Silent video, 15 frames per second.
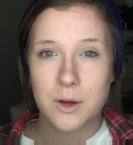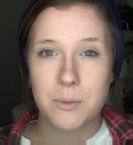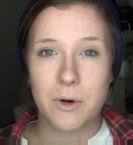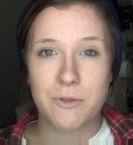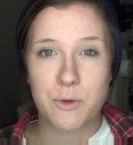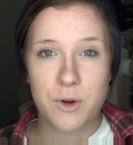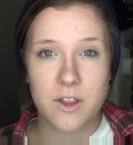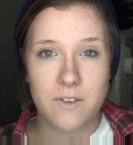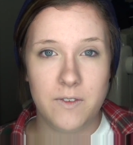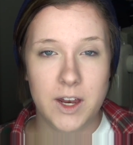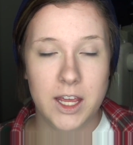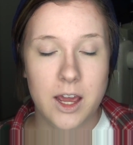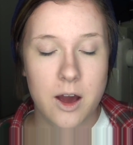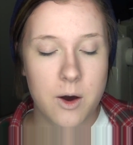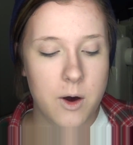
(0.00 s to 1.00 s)
But for the
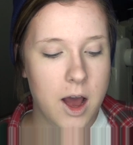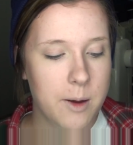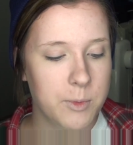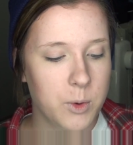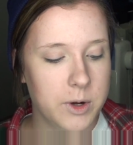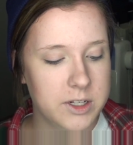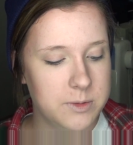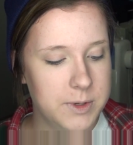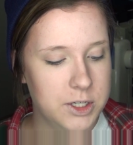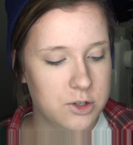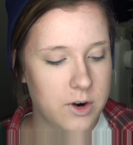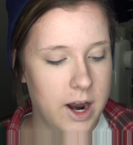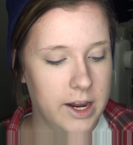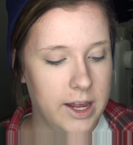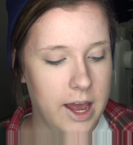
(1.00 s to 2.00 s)
video, I'm going to be
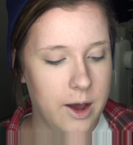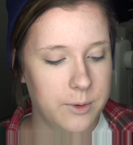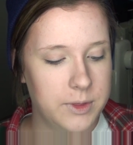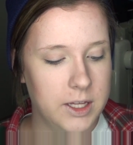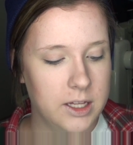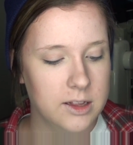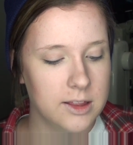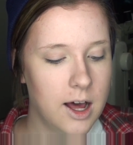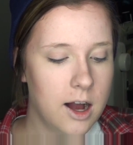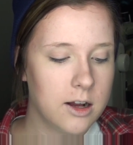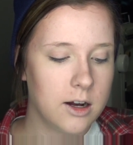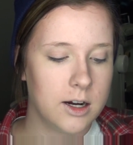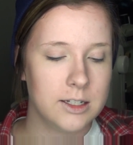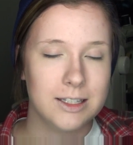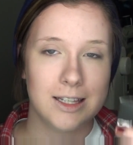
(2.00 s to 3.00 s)
trying out the
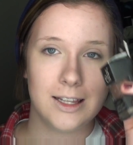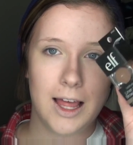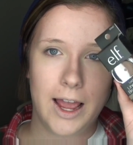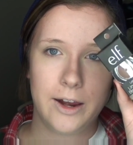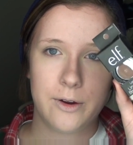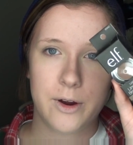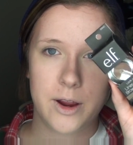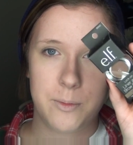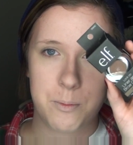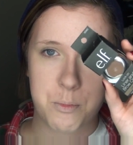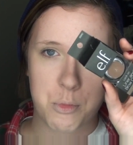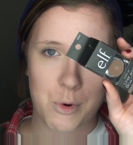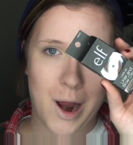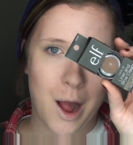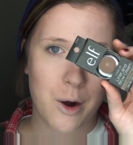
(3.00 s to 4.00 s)
Lock On Liner and
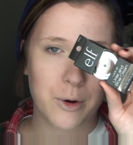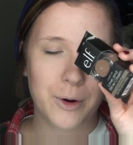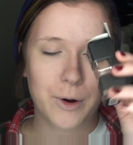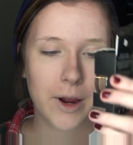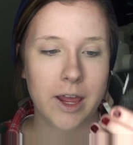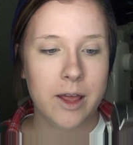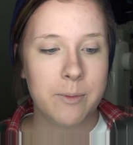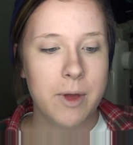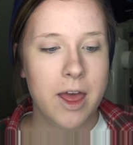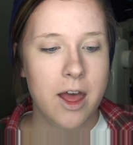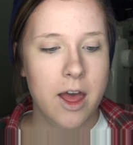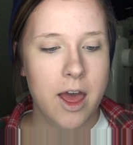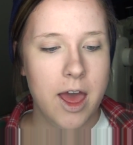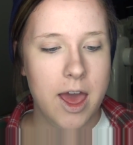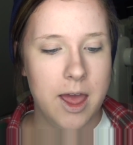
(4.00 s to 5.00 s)
Brow Cream,
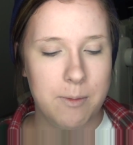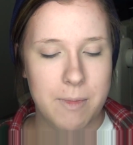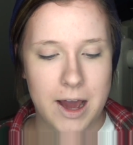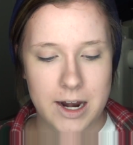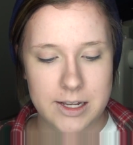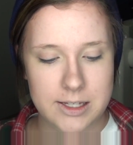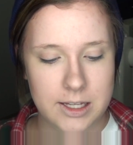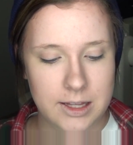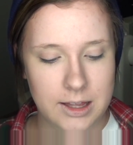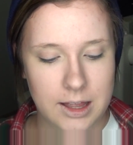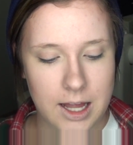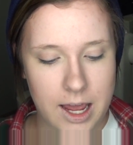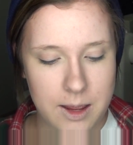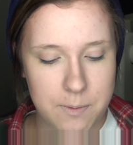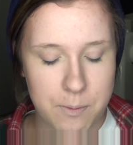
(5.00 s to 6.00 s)
and mine is in
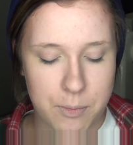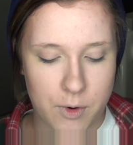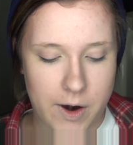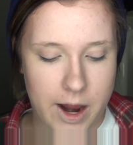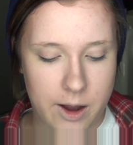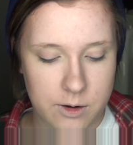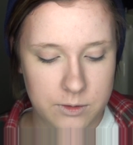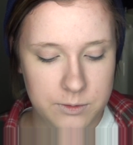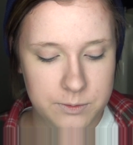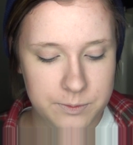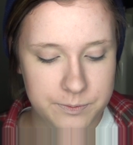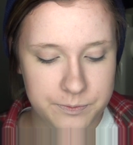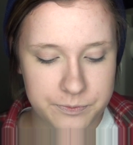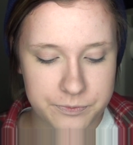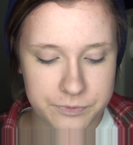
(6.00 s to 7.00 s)
light brown.
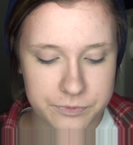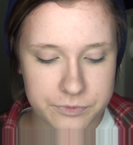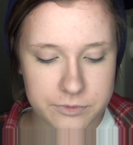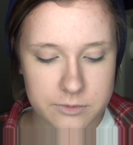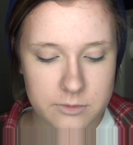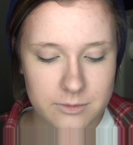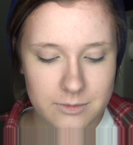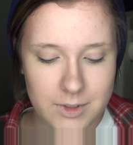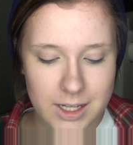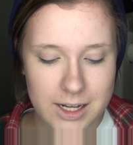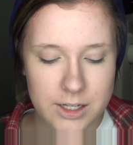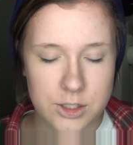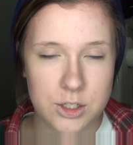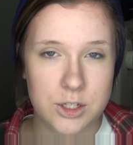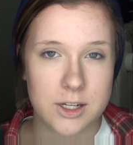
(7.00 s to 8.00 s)

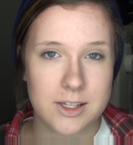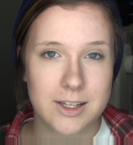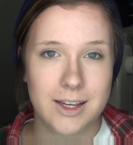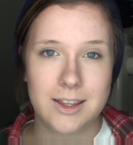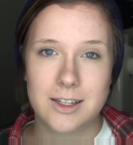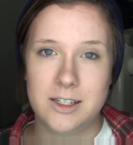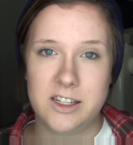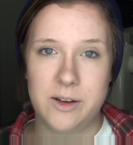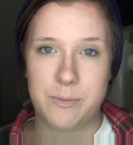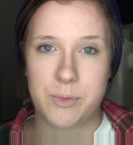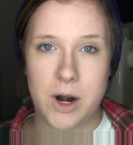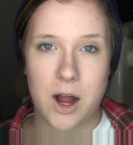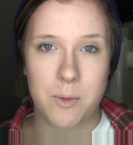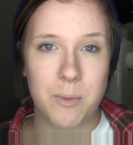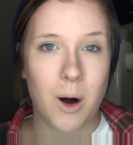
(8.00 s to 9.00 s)
It's just like the Dip
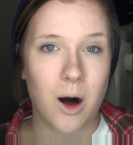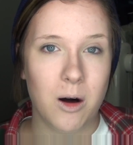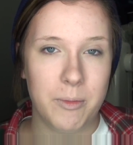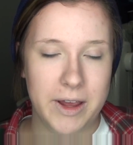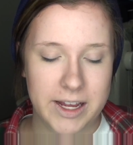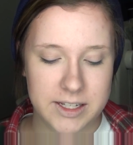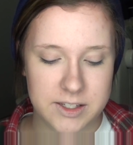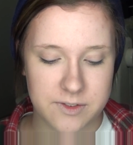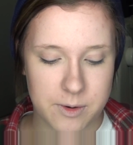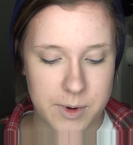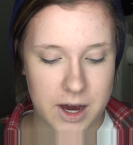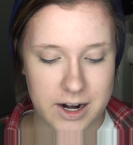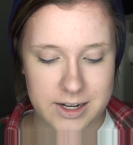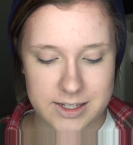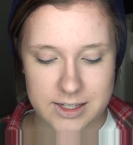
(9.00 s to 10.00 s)
Brow Pomades from
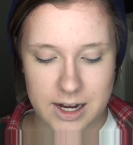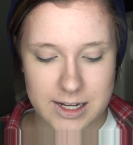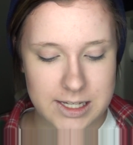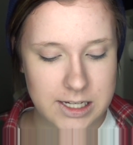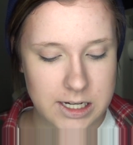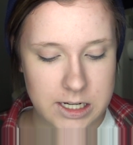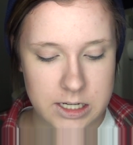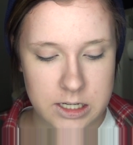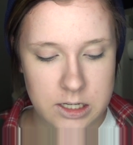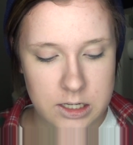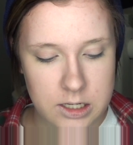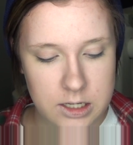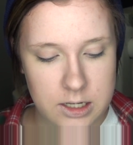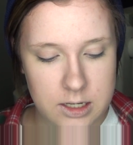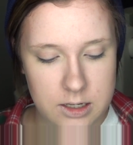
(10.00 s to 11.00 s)
Anastasia,
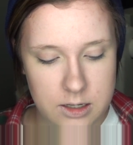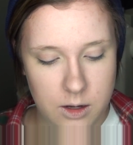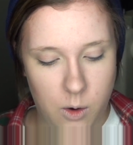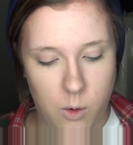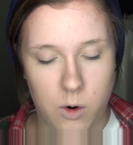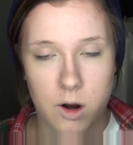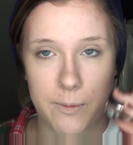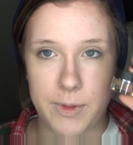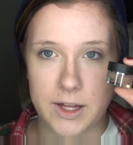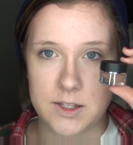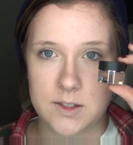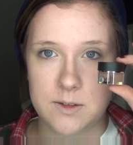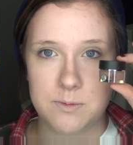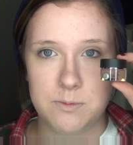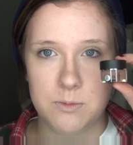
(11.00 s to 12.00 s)
or
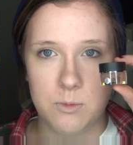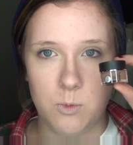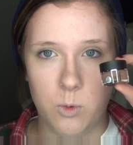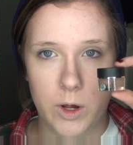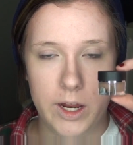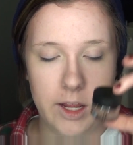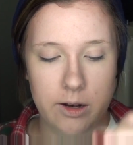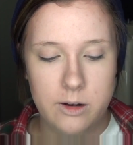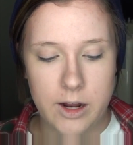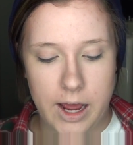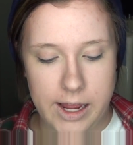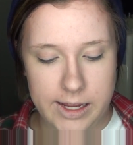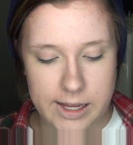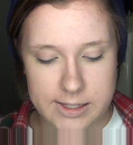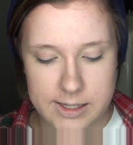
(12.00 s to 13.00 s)
that's what it,
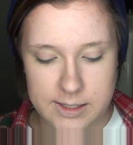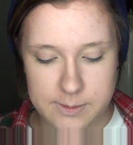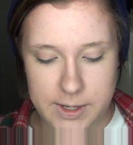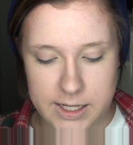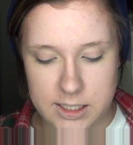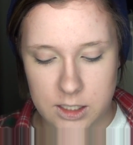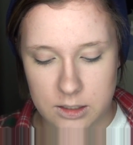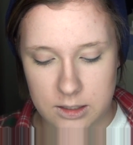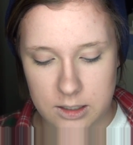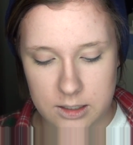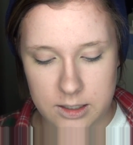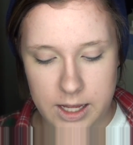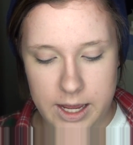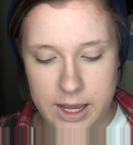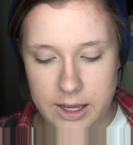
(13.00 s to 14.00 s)
I guess, is made to
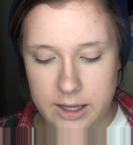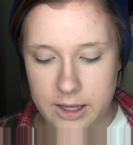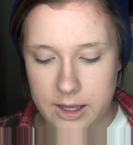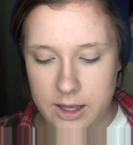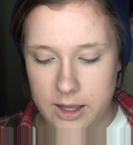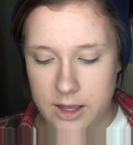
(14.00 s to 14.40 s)
look like.